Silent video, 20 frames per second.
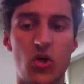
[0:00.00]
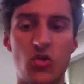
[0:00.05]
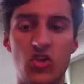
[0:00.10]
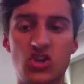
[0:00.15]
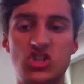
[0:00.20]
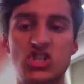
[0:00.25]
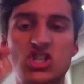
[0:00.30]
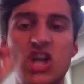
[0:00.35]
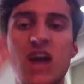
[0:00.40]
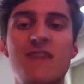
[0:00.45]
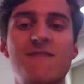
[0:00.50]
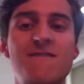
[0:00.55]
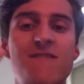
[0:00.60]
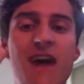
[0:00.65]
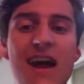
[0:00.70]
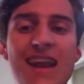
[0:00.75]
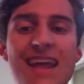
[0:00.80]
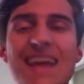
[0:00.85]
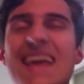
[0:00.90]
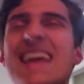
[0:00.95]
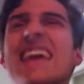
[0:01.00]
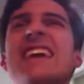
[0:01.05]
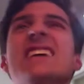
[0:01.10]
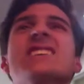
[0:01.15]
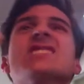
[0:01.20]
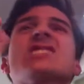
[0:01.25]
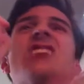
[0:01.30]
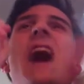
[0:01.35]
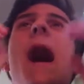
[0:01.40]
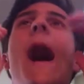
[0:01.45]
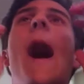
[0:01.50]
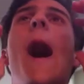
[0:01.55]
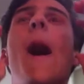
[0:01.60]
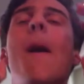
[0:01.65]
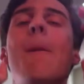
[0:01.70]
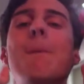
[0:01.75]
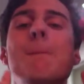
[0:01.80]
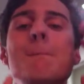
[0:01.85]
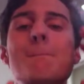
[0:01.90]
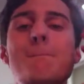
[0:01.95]
The stunt fighting is
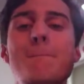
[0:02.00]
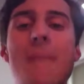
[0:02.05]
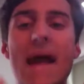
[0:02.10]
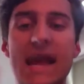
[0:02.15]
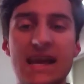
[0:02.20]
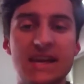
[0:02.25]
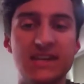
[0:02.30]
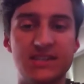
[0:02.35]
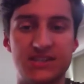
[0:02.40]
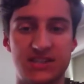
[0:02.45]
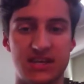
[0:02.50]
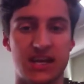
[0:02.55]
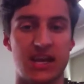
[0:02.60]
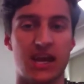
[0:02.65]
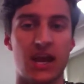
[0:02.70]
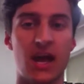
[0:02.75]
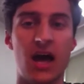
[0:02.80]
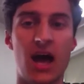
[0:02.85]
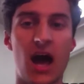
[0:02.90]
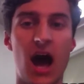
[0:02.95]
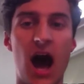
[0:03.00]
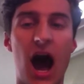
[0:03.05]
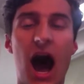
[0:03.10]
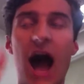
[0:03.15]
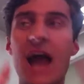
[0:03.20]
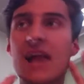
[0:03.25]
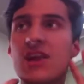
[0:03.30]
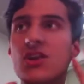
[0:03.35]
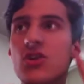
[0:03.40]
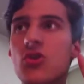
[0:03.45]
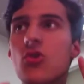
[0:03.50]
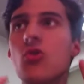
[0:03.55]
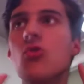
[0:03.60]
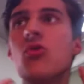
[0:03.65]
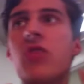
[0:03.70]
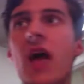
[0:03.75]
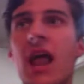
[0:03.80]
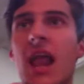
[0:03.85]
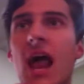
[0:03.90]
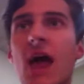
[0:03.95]
amazing. I knew
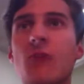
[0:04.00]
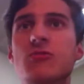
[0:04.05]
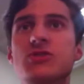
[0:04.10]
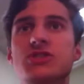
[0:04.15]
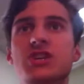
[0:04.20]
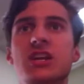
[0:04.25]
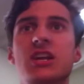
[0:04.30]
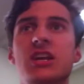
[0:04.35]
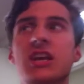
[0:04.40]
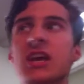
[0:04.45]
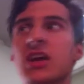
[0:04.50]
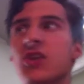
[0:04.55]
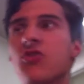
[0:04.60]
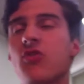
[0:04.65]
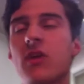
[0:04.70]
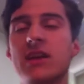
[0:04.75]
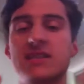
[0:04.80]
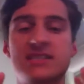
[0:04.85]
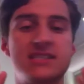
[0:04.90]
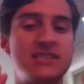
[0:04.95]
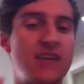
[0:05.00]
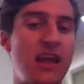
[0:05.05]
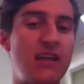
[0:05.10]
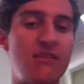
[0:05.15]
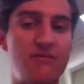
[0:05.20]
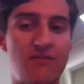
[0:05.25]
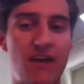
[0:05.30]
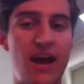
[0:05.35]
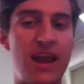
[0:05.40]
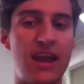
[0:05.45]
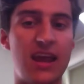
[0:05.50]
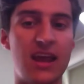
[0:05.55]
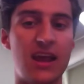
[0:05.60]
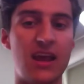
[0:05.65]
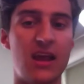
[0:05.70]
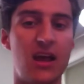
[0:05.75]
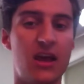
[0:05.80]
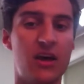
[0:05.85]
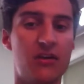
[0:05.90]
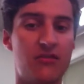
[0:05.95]
that I was going to get great stunt fighting
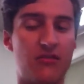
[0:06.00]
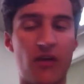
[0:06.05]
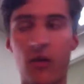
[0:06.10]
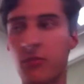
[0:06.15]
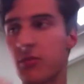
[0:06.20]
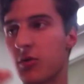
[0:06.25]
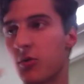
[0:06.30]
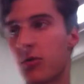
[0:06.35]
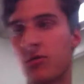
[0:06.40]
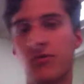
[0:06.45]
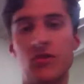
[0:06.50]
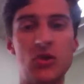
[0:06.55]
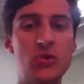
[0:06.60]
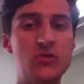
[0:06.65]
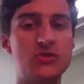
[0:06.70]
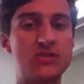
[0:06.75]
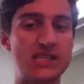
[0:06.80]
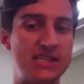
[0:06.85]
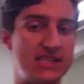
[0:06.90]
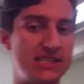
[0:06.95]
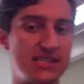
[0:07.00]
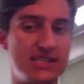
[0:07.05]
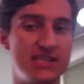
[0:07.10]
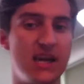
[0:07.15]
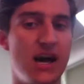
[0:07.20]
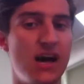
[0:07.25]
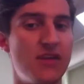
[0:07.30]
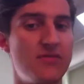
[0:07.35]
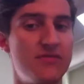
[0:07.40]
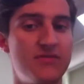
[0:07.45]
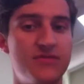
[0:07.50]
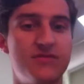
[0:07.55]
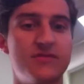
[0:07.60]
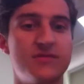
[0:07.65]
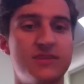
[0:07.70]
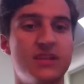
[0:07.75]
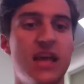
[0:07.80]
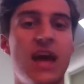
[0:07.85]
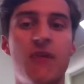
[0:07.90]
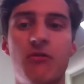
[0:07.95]
from the reviews and stuff.
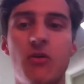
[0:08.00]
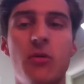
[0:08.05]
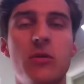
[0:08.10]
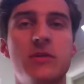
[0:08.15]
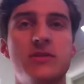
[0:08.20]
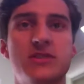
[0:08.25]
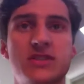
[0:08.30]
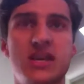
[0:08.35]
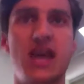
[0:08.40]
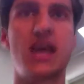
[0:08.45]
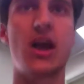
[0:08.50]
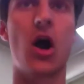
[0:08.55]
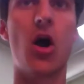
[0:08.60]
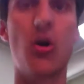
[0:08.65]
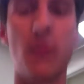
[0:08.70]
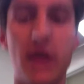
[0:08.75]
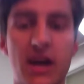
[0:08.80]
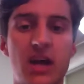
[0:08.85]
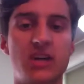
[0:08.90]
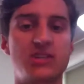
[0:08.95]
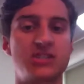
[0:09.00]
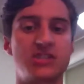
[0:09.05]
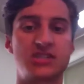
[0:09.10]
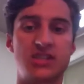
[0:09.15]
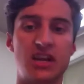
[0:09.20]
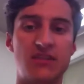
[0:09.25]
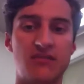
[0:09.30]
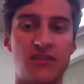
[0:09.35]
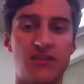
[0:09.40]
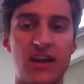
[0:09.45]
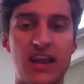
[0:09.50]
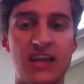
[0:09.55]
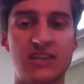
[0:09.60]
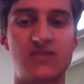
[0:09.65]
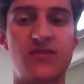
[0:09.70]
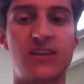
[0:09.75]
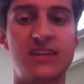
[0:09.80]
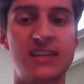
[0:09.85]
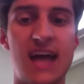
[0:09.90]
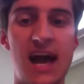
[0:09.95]
Everyone was saying, oh my gosh, the stunt fighting is
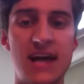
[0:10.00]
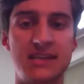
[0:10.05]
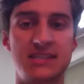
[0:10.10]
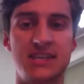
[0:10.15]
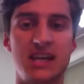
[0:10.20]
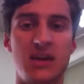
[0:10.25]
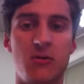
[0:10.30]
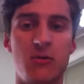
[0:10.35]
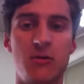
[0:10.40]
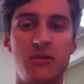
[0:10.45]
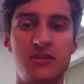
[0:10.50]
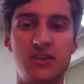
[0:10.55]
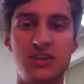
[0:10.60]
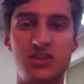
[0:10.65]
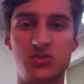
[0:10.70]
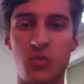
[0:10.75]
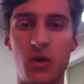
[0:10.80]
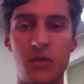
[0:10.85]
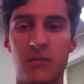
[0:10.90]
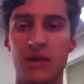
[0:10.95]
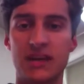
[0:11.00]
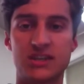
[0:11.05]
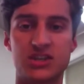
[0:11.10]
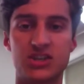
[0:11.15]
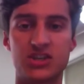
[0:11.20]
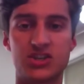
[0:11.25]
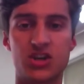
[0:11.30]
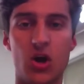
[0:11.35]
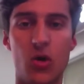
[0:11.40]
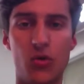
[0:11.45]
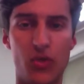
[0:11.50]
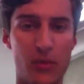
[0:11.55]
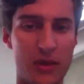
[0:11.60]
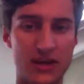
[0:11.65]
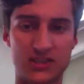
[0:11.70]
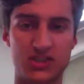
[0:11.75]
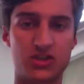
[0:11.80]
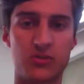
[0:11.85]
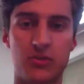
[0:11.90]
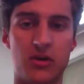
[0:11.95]
fantastic. It's what makes the show the
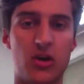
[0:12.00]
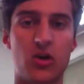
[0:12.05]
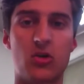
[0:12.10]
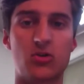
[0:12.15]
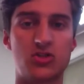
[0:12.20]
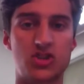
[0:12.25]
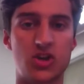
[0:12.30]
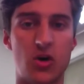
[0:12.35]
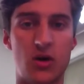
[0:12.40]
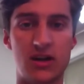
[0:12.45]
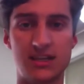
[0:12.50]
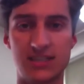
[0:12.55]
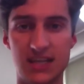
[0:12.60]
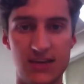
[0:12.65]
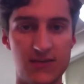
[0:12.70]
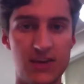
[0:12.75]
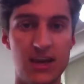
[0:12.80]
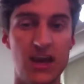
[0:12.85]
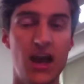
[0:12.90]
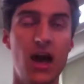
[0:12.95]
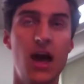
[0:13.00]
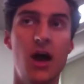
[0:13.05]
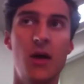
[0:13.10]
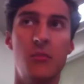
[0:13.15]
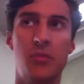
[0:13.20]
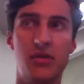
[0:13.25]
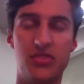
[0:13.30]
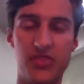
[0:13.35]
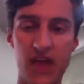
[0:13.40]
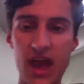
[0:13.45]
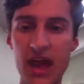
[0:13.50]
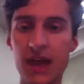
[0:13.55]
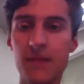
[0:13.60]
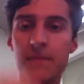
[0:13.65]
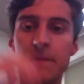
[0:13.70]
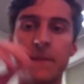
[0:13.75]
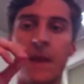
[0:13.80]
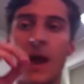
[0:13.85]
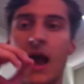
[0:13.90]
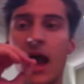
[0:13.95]
best superhero show on TV. But
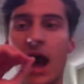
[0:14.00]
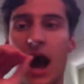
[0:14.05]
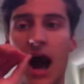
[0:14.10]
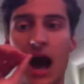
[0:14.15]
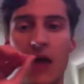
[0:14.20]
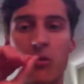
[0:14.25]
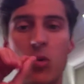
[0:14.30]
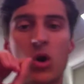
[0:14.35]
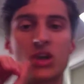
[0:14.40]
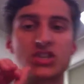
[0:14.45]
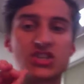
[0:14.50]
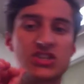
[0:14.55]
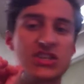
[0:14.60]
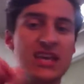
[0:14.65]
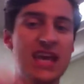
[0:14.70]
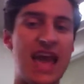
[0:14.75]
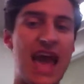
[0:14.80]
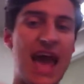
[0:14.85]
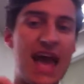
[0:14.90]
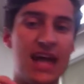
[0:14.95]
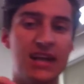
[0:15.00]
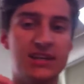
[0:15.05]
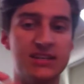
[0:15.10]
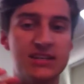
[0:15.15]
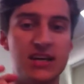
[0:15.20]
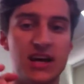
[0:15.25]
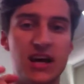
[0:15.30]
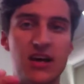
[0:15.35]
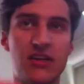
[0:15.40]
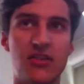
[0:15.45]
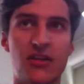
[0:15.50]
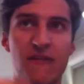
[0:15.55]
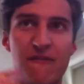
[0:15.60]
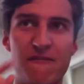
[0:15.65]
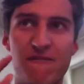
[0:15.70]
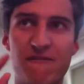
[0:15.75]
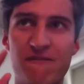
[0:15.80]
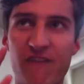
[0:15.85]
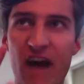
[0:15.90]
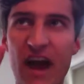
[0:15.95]
then I watched the end, the
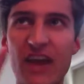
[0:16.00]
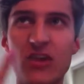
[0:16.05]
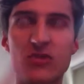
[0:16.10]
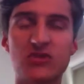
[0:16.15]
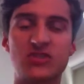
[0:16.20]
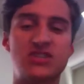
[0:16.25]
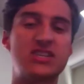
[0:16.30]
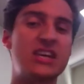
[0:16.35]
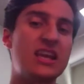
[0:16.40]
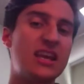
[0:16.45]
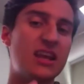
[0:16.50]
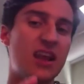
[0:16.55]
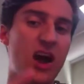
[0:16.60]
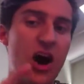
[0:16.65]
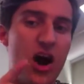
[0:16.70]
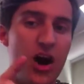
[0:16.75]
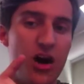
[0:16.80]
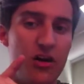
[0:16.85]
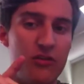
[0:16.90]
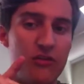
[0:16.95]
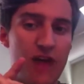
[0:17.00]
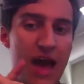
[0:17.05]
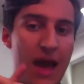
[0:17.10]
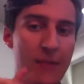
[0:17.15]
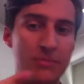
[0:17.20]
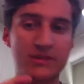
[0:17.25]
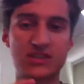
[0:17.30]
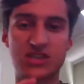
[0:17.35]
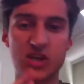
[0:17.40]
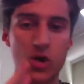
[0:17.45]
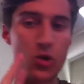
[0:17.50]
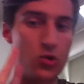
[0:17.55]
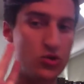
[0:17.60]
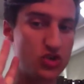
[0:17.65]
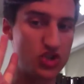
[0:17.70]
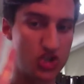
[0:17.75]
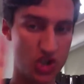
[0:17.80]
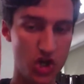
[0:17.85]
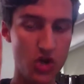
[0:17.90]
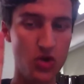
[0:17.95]
final scene of
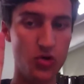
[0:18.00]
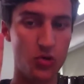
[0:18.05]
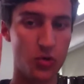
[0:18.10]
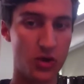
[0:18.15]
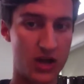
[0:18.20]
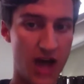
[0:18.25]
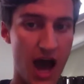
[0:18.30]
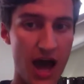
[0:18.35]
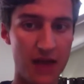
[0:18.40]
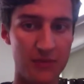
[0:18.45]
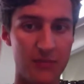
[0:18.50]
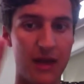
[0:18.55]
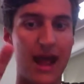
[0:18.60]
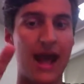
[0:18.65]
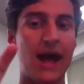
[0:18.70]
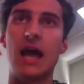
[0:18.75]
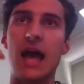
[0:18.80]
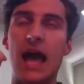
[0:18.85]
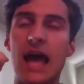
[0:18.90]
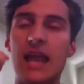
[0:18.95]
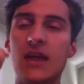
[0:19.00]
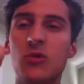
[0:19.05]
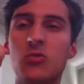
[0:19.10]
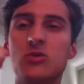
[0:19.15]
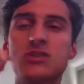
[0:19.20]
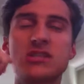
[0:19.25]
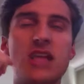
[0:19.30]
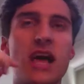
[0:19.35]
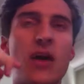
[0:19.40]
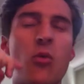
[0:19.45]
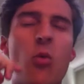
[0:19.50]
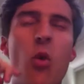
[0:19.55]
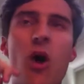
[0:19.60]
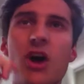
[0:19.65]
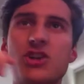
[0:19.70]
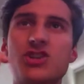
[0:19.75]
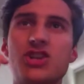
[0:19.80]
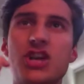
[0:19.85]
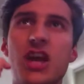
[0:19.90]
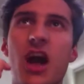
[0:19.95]
episode 2, Cutman, and it was like
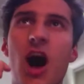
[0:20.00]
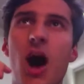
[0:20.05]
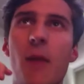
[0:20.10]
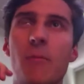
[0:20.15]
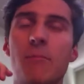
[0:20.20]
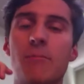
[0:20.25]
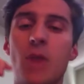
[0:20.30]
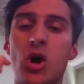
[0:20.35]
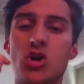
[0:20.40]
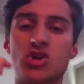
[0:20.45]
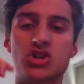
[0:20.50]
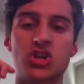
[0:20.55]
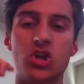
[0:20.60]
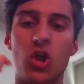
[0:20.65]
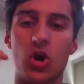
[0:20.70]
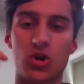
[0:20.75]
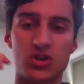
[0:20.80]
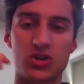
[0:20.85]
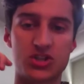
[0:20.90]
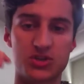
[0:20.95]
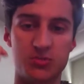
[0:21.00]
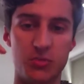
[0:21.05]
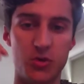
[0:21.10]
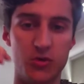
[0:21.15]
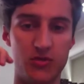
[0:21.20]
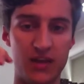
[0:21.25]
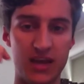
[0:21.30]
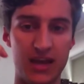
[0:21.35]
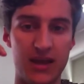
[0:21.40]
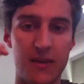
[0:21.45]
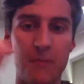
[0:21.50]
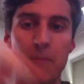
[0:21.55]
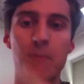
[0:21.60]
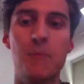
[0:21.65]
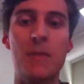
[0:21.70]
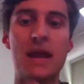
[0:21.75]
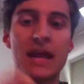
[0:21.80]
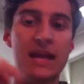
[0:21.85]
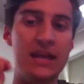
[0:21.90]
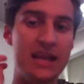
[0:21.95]
watching a martial arts movie
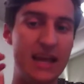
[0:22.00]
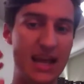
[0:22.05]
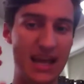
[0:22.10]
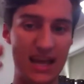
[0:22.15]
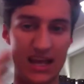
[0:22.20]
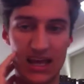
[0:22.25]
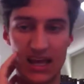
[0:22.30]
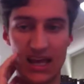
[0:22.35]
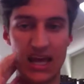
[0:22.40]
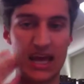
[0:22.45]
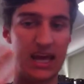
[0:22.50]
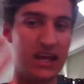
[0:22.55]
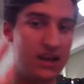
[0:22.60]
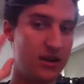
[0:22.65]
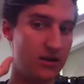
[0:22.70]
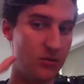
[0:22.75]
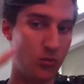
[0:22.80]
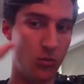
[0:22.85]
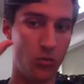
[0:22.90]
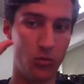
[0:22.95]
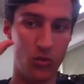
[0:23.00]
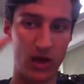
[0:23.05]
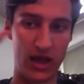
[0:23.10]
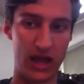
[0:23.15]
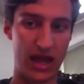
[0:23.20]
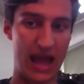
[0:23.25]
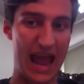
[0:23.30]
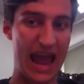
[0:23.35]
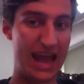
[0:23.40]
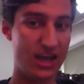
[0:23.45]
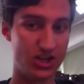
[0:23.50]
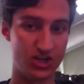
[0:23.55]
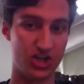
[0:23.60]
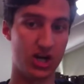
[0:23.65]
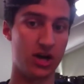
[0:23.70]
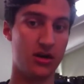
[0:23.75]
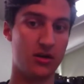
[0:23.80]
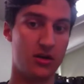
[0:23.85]
made in Asia.